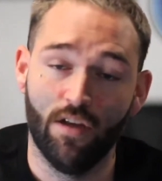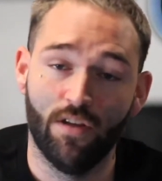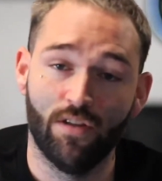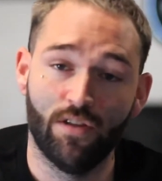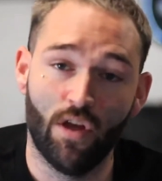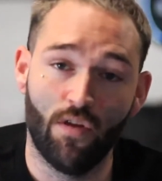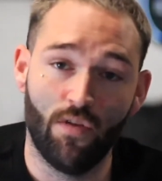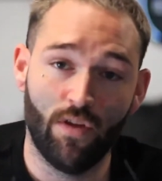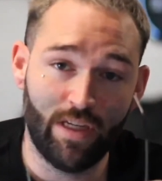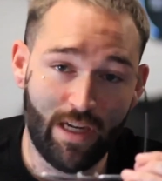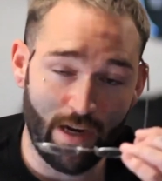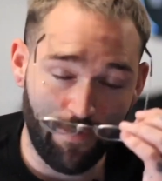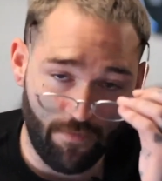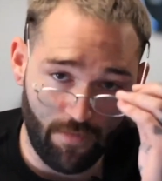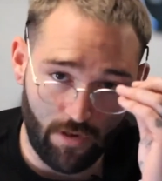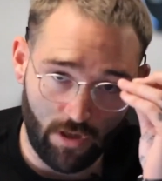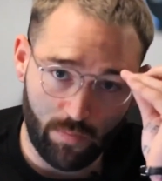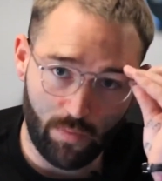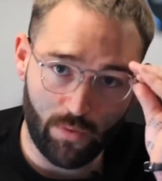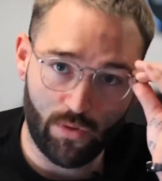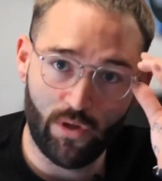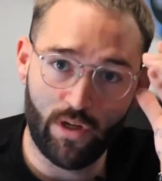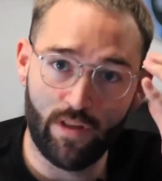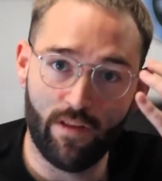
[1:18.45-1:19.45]
So the
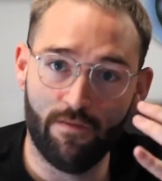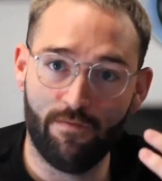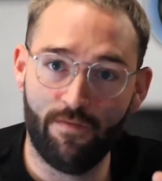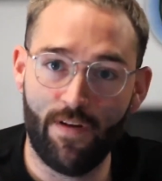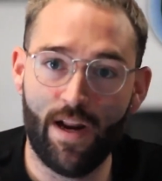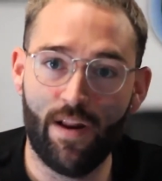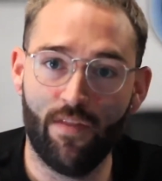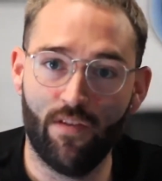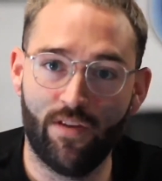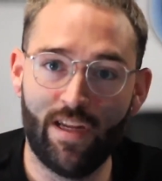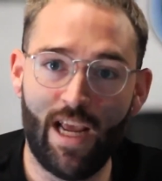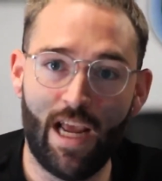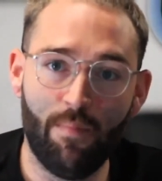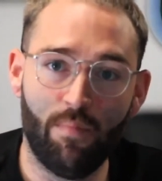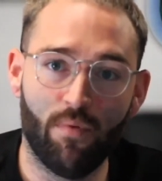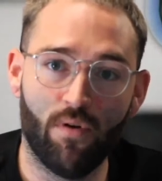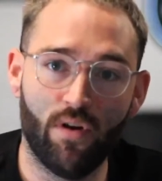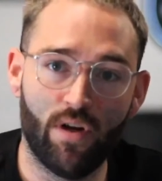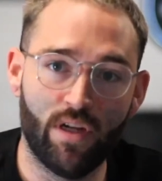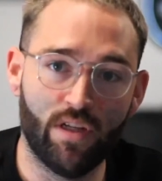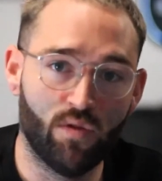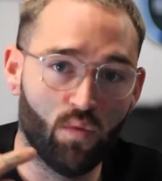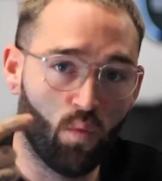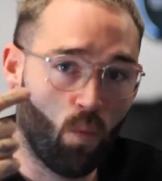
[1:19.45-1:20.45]
difference between the fade and the
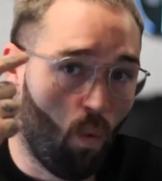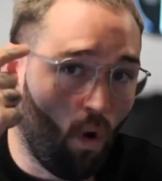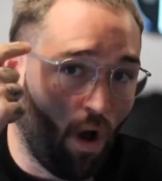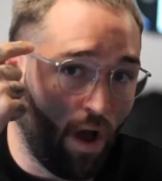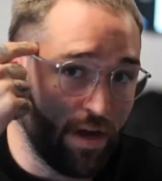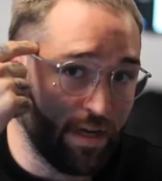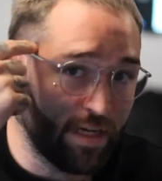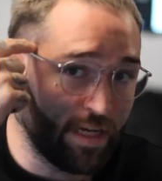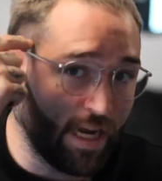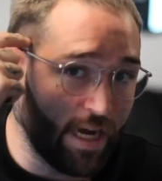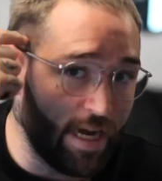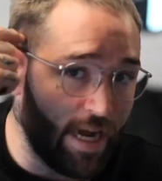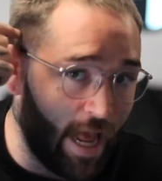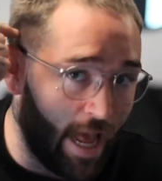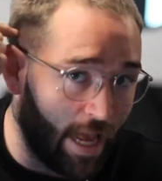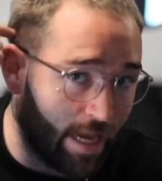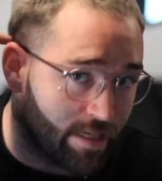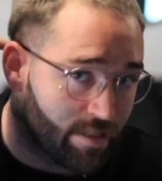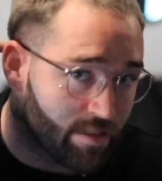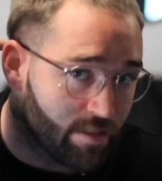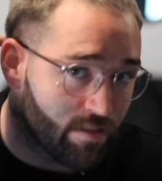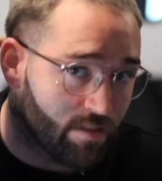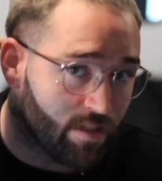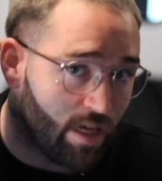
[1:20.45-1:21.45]
taper is one
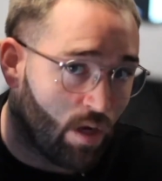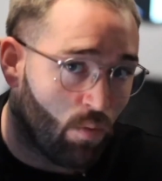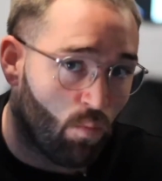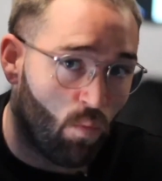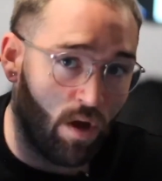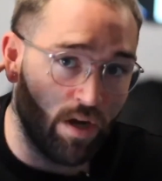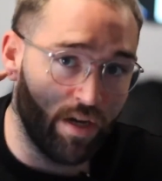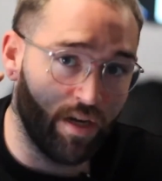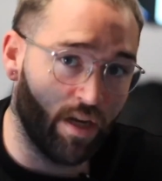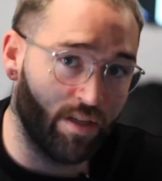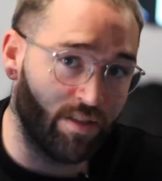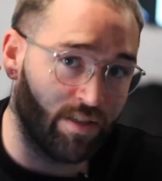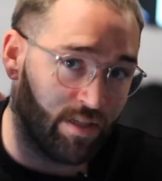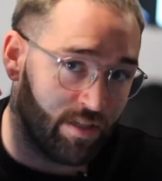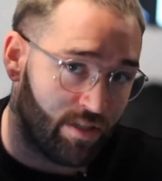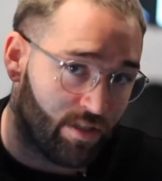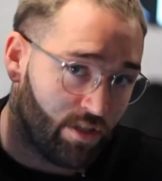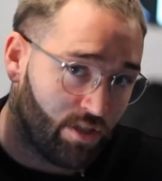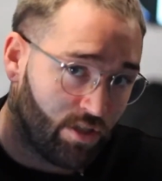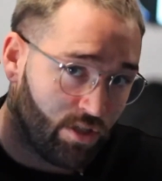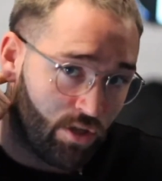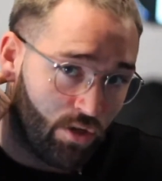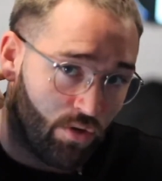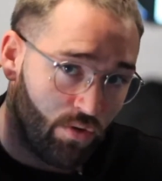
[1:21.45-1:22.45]
connects and one doesn't.
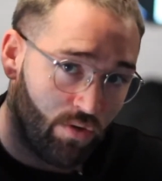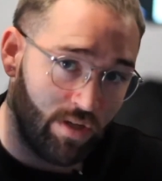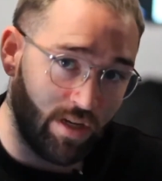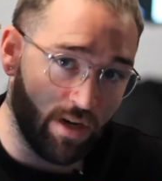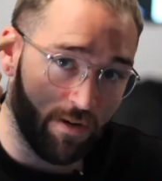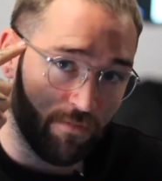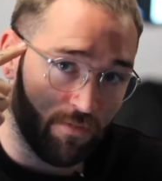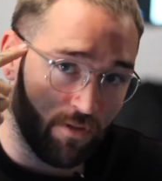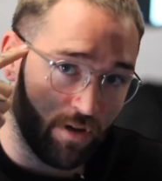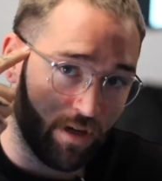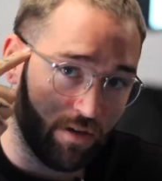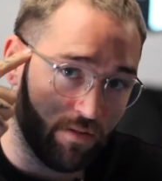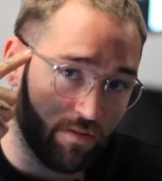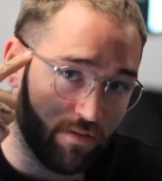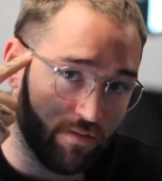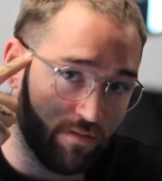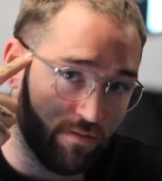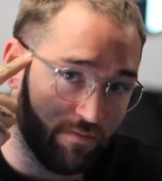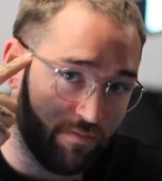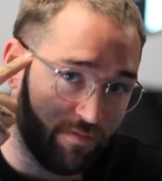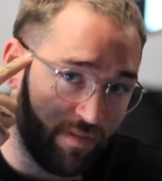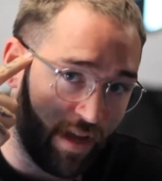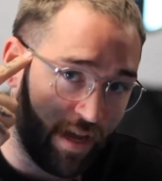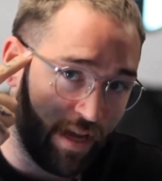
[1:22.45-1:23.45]
Two different
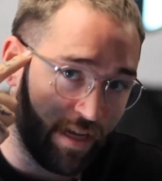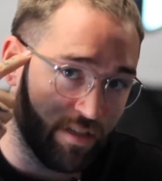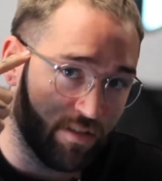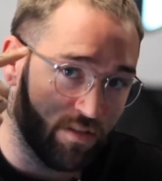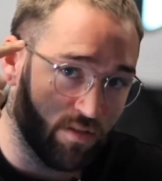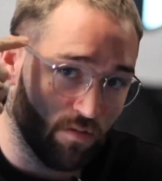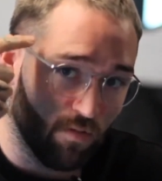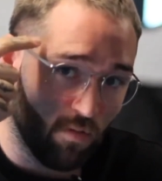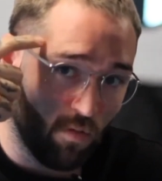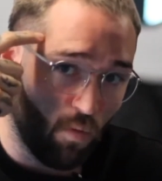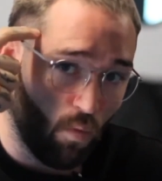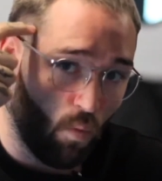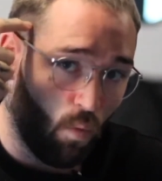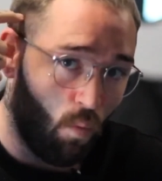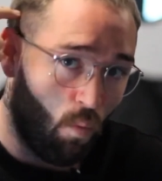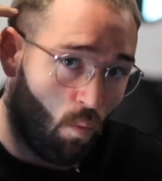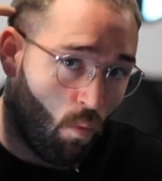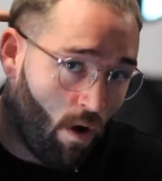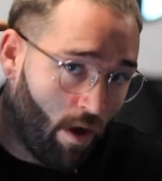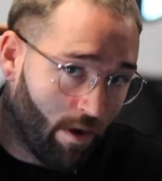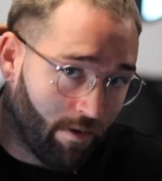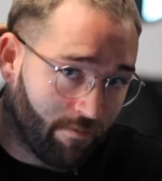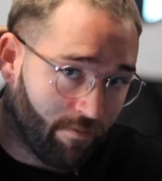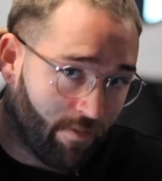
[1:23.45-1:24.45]
fades,
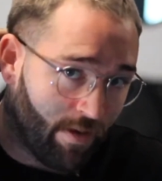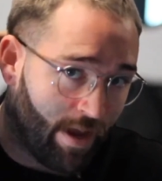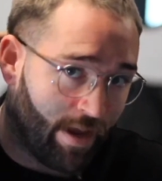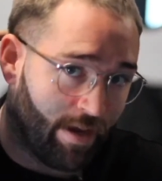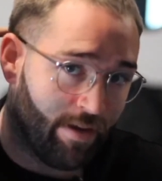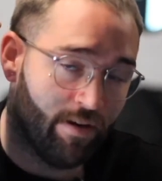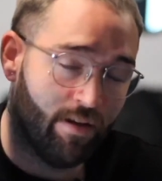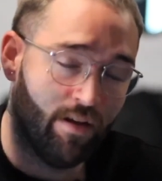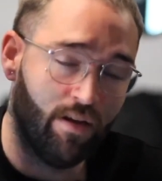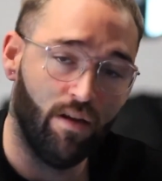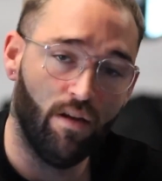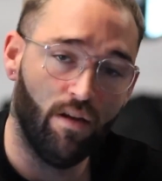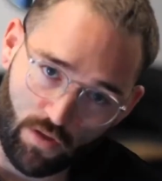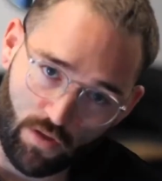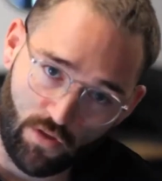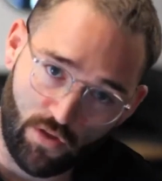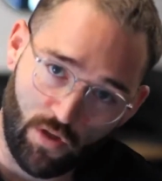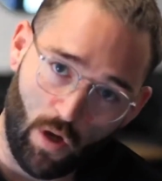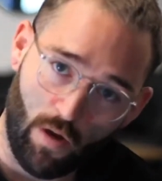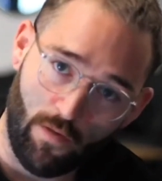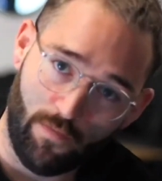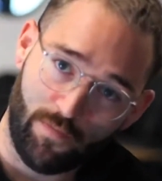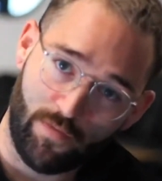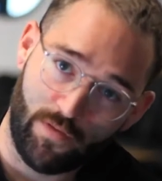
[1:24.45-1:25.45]
one fade.
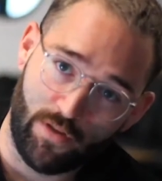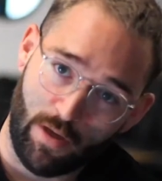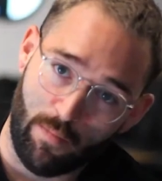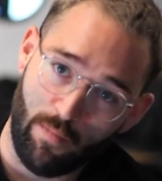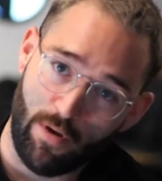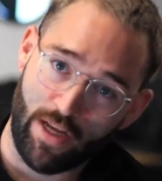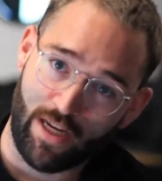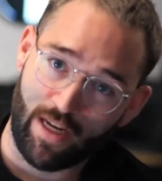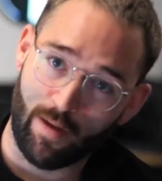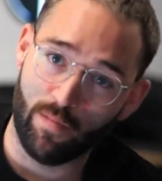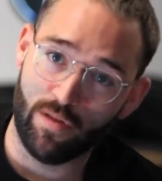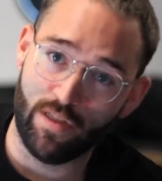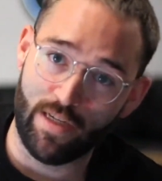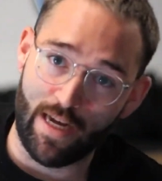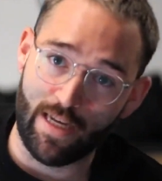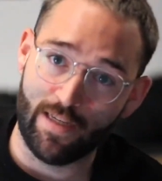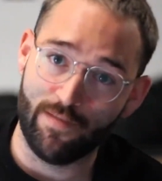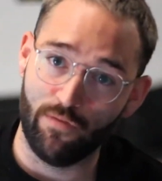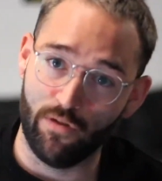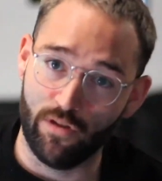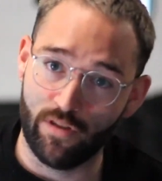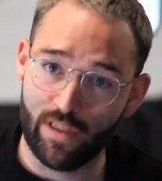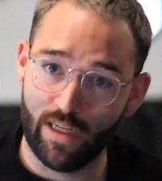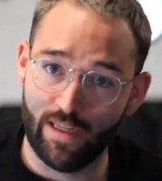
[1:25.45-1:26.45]
So if somebody comes and
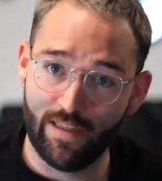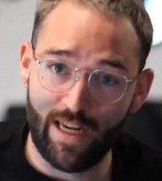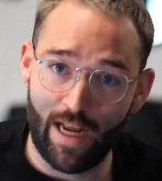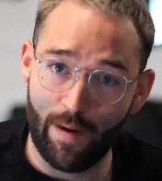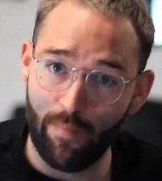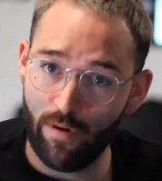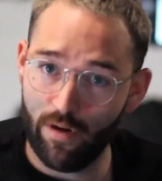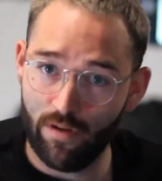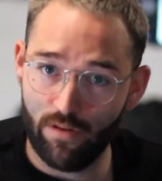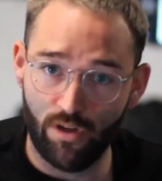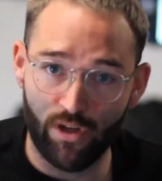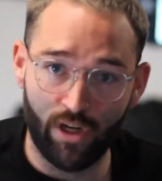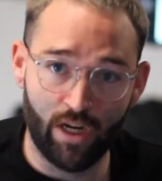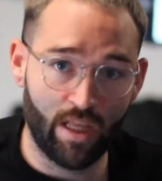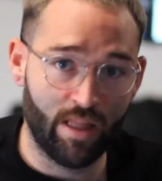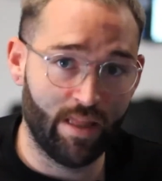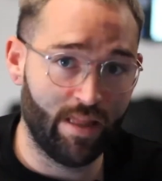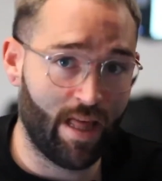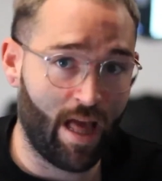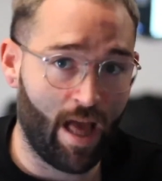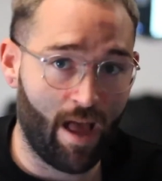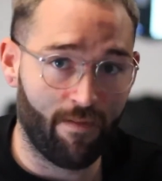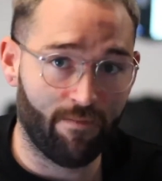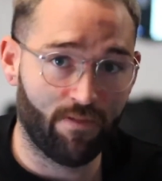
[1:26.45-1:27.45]
asks for a skin taper, they're
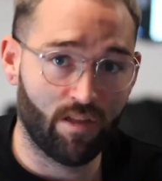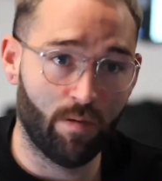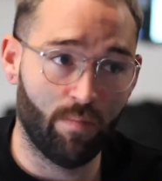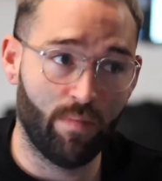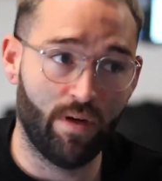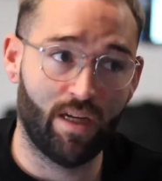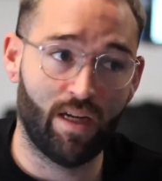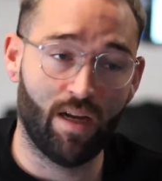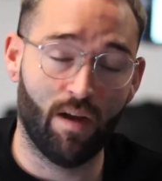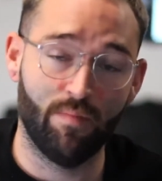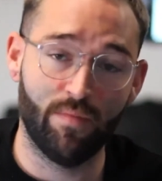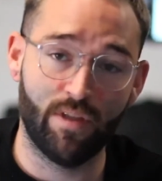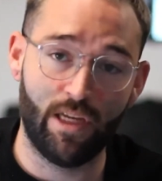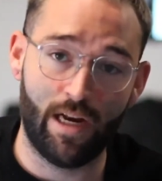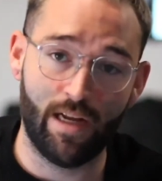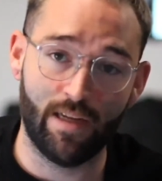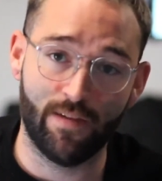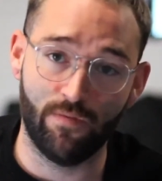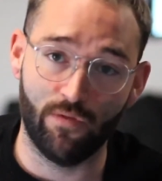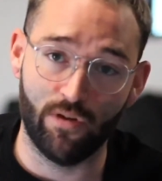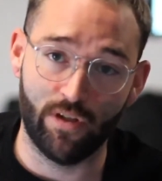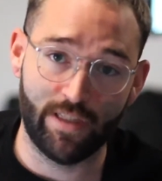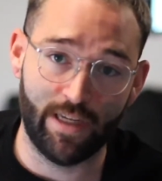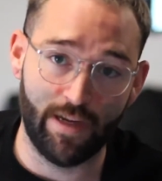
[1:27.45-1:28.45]
getting that. If somebody comes and
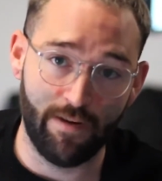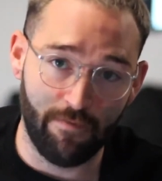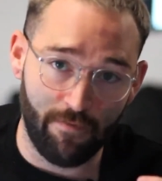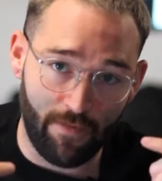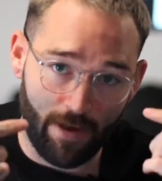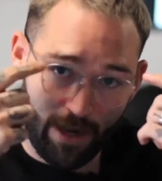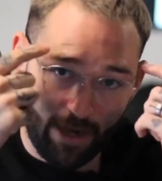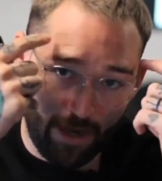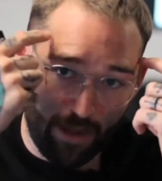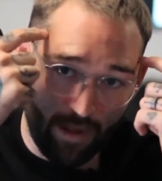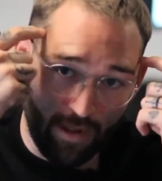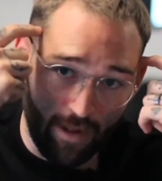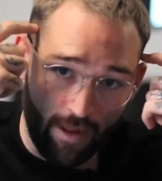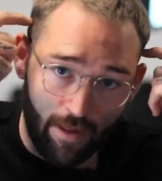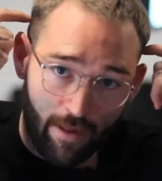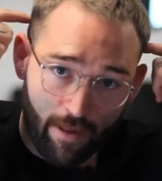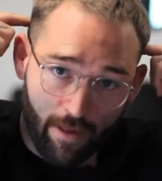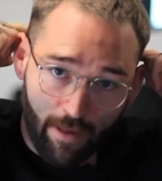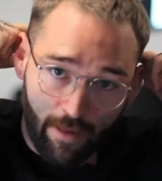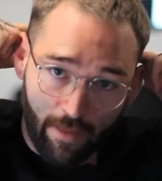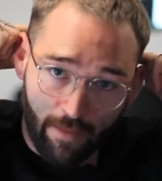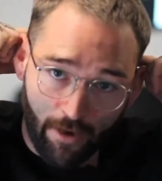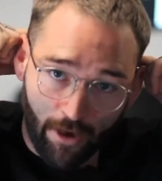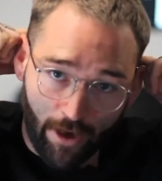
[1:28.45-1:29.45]
asks for a skin fade,
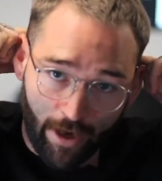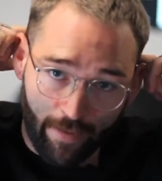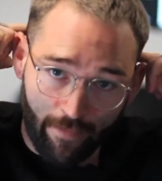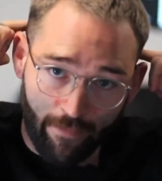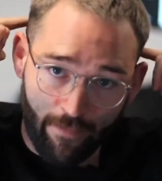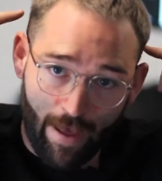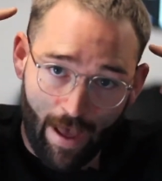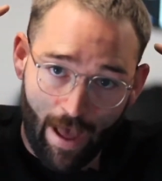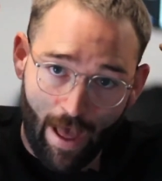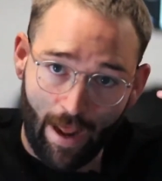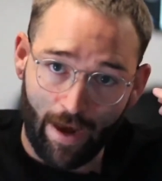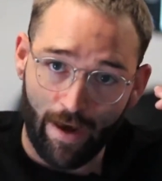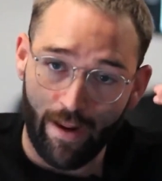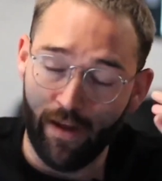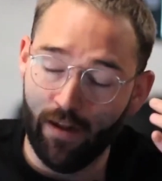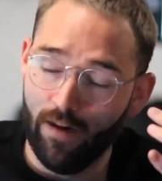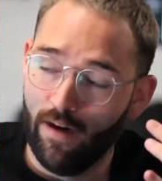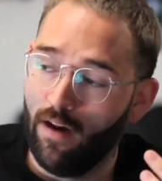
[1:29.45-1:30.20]
they're getting that.